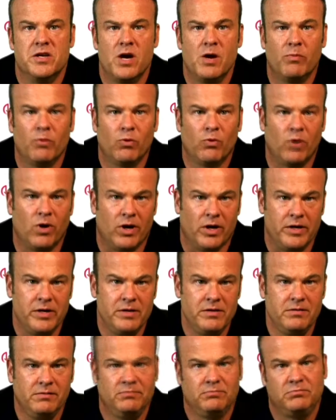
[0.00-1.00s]
Number
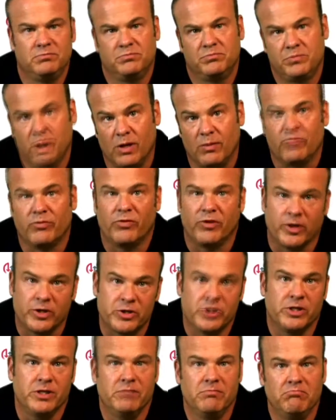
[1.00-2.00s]
one, Pulp
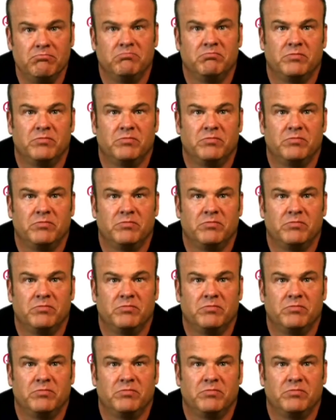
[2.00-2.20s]
Fiction.